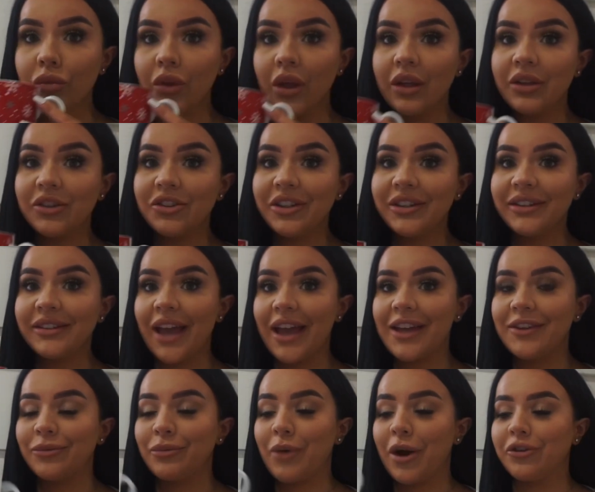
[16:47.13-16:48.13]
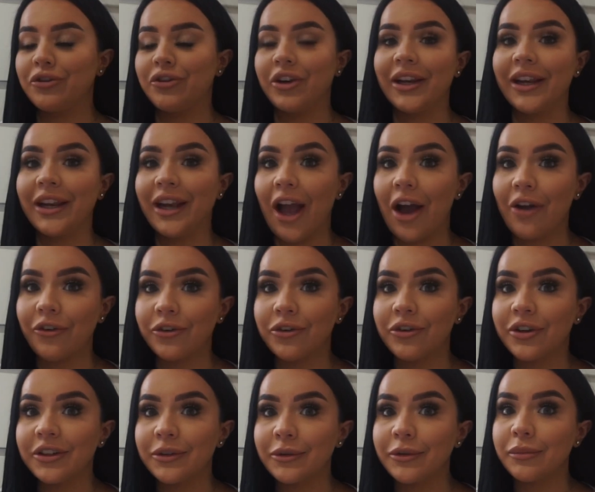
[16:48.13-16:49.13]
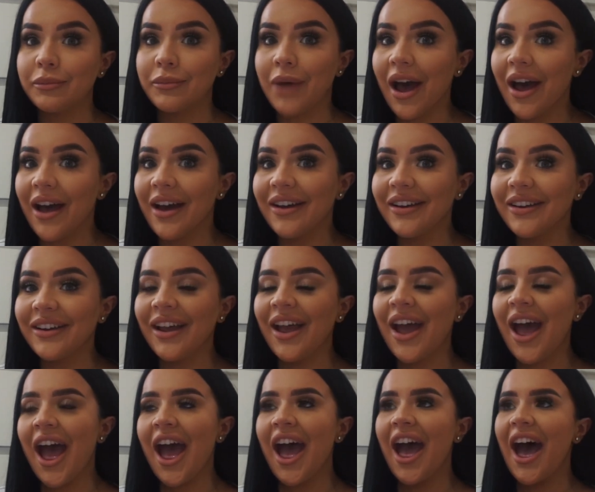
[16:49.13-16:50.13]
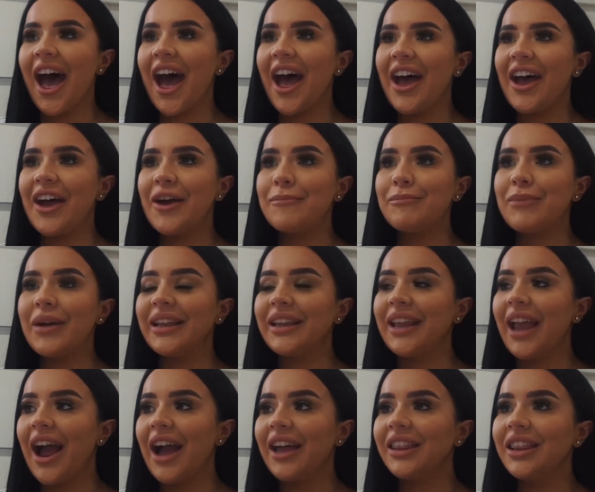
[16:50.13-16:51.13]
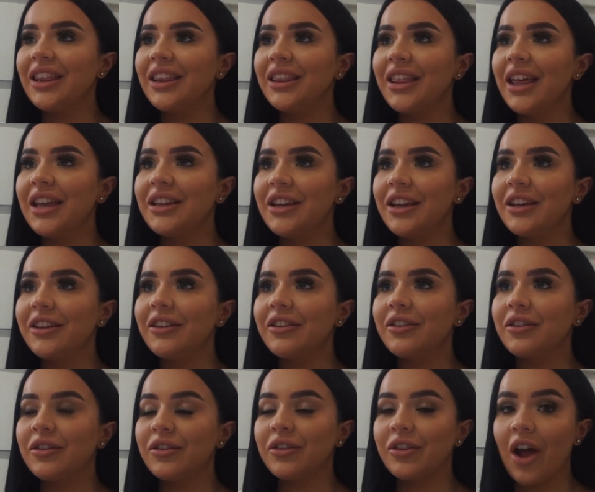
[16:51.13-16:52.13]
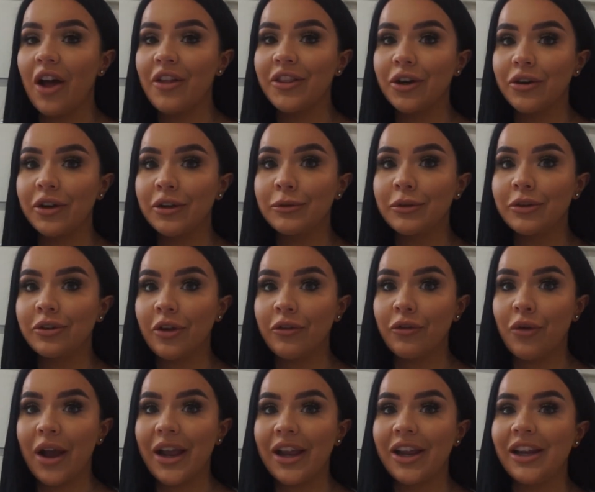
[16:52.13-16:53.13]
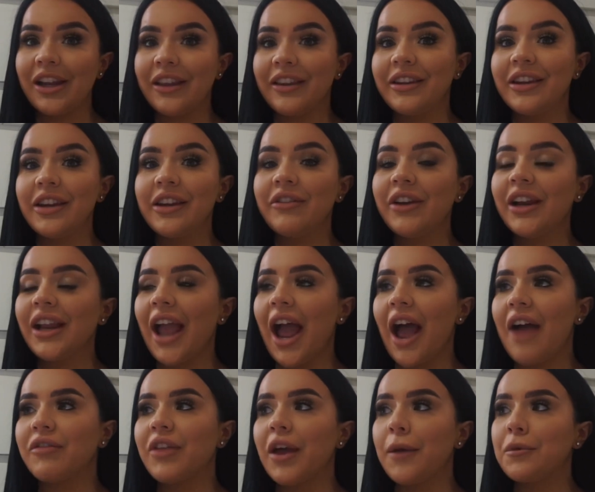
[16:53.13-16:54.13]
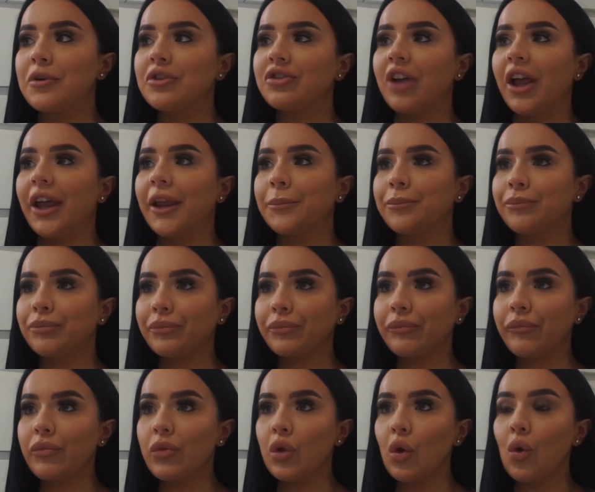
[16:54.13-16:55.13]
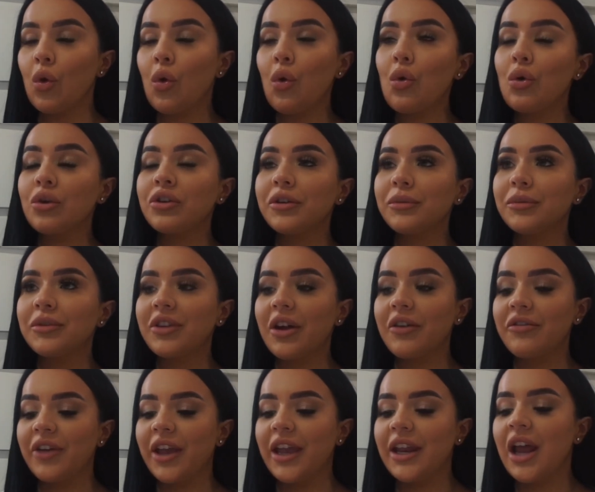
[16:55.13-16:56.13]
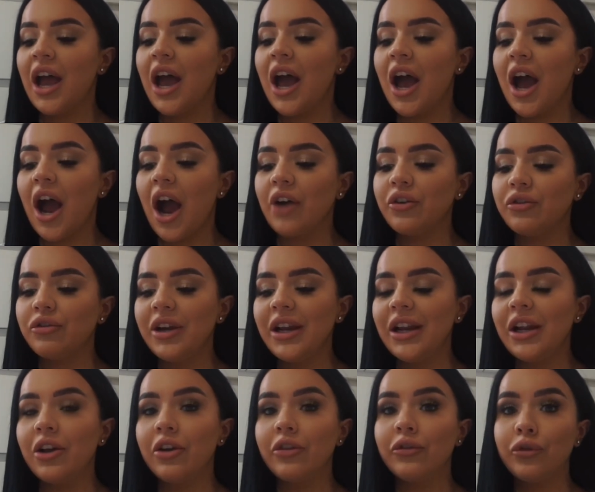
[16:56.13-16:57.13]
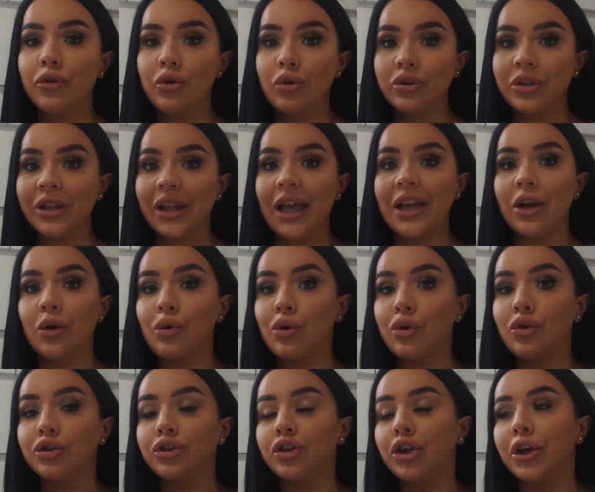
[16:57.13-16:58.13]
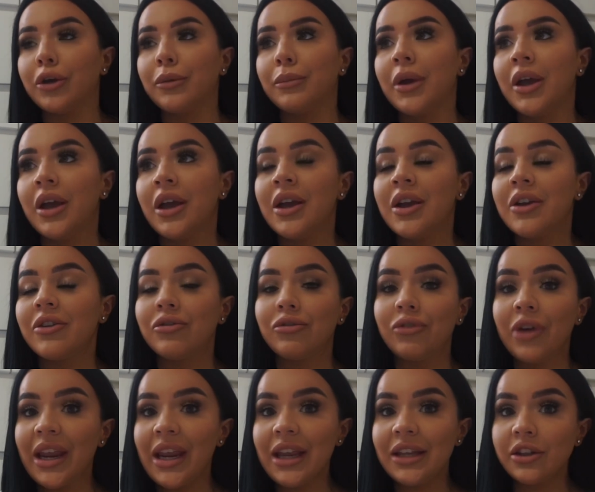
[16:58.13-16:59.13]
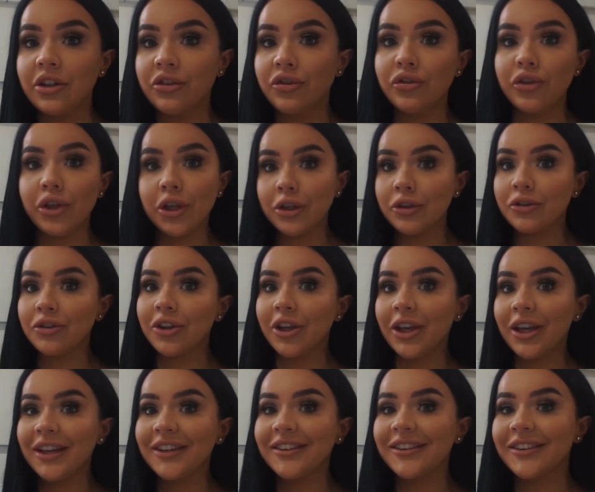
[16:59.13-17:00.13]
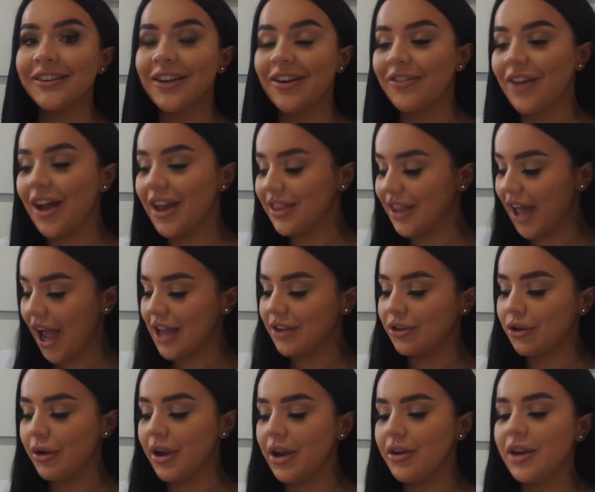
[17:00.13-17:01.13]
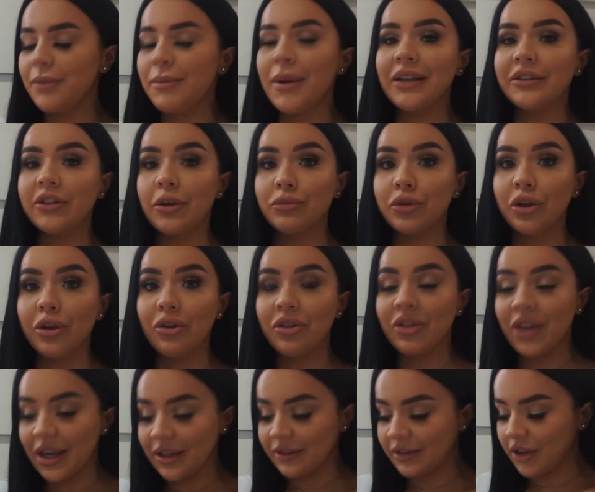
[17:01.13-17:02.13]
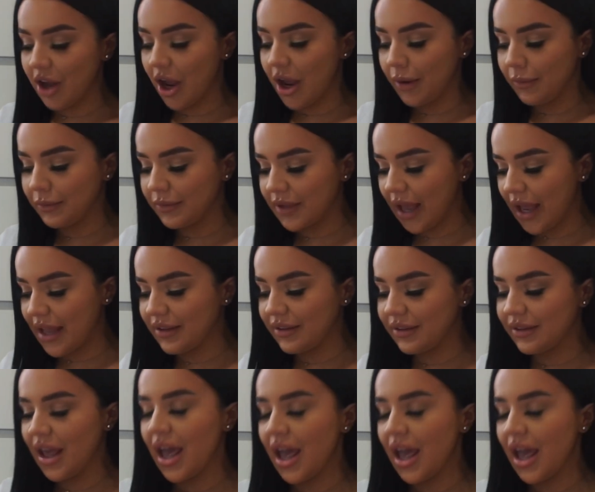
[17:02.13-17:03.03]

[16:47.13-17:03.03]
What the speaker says: she says while drinking out of a Christmas mug. But yeah, I think they did start the Christmas stuff quite early. They didn't really have that much like autumn stuff in. I was really looking forward to like autumn reed diffusers and stuff like that, so I only picked up two things in Homesense.